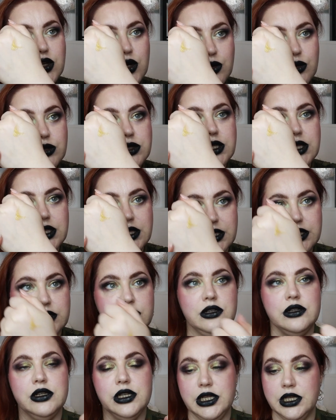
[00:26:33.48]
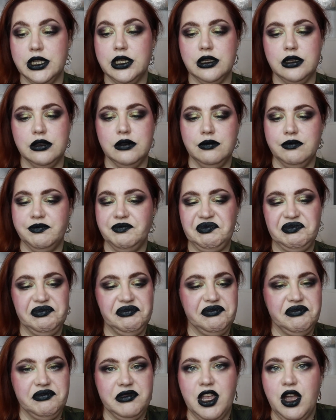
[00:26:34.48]
gold glitter in
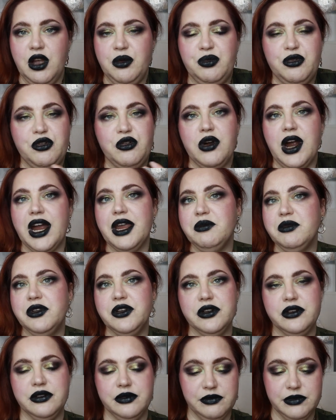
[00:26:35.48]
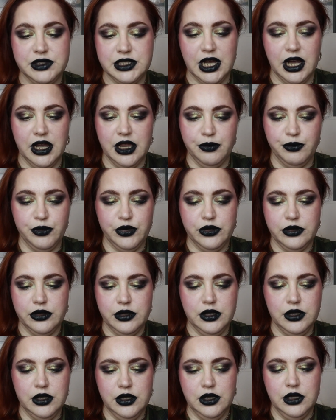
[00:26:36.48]
a primer type
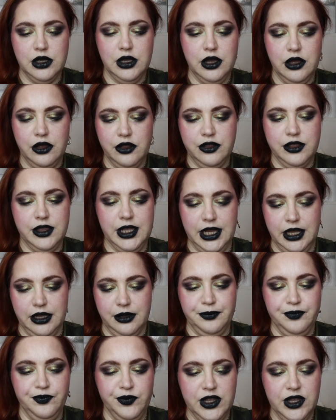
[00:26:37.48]
thing.